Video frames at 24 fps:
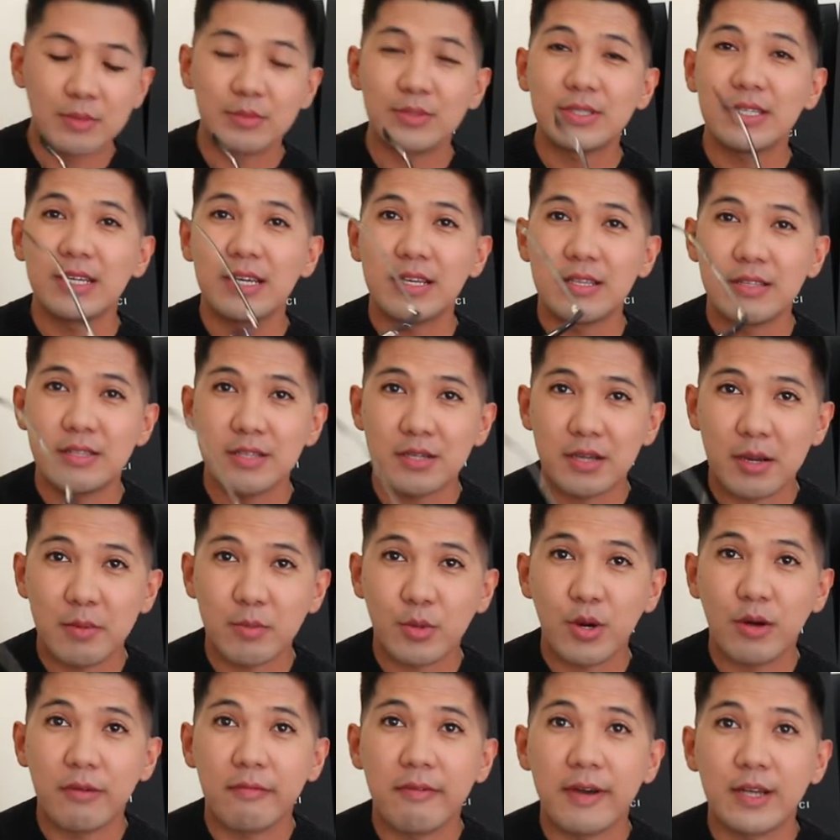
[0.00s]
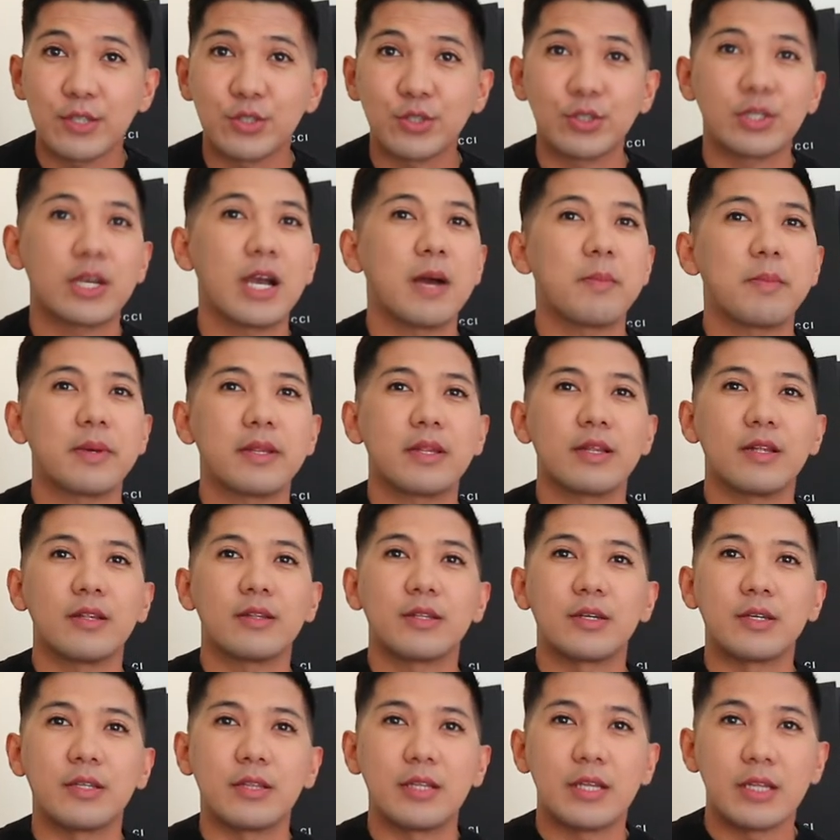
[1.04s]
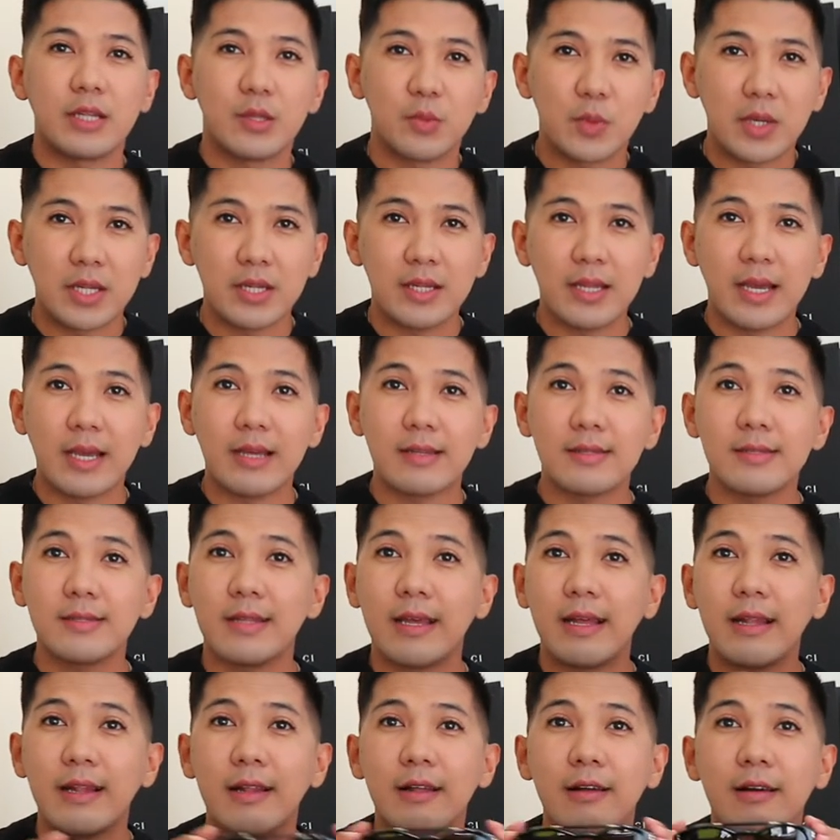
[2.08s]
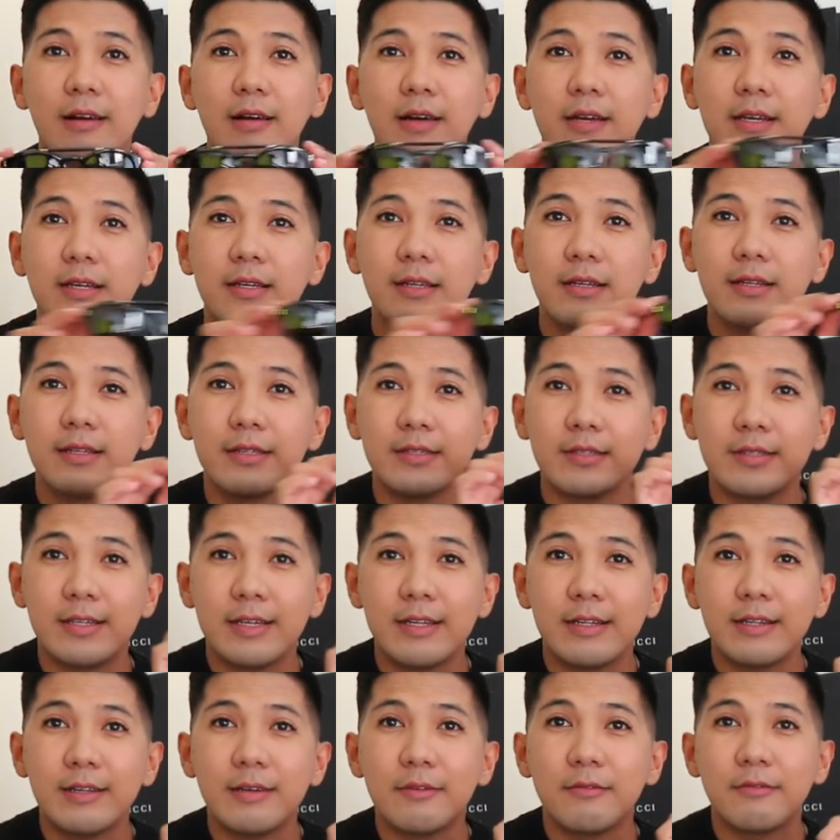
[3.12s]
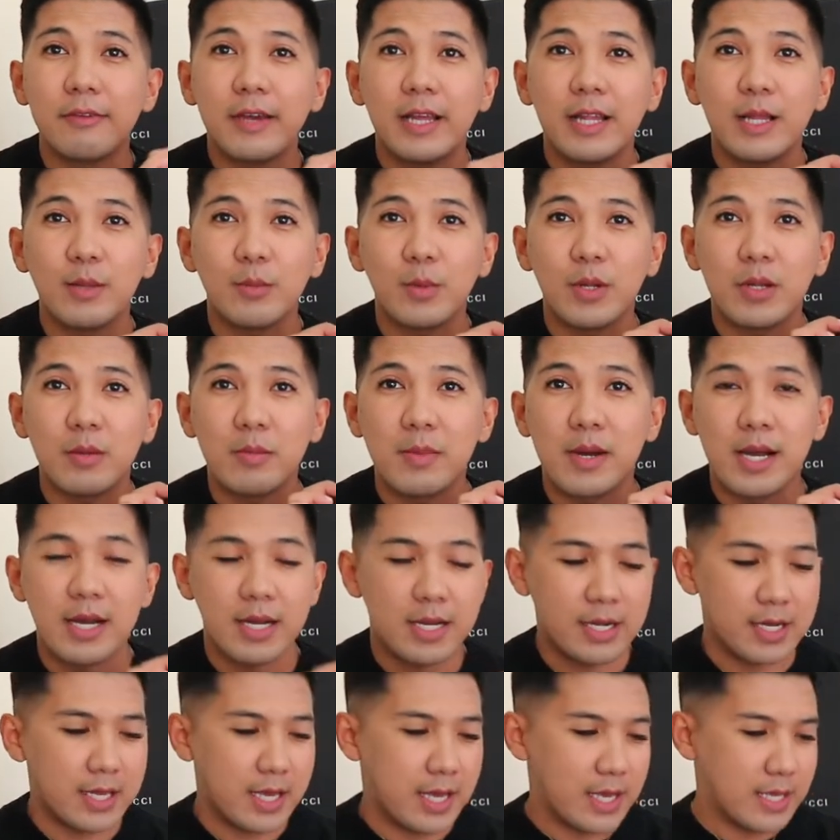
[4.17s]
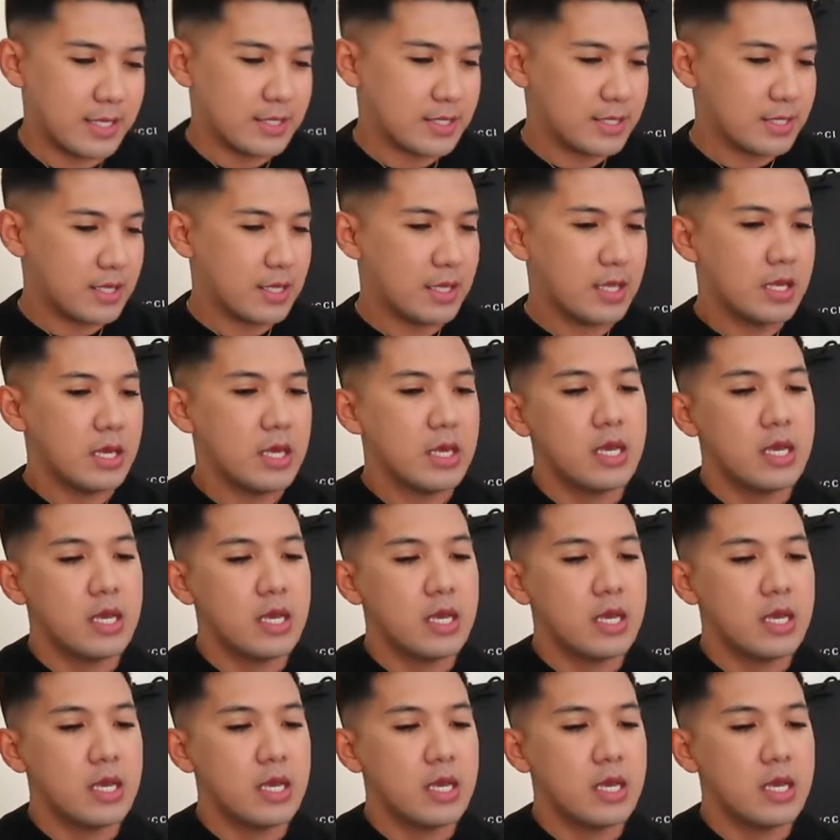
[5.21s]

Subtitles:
sa Instagram ko, Fashion Capital 1328. Still available, mga kakeis.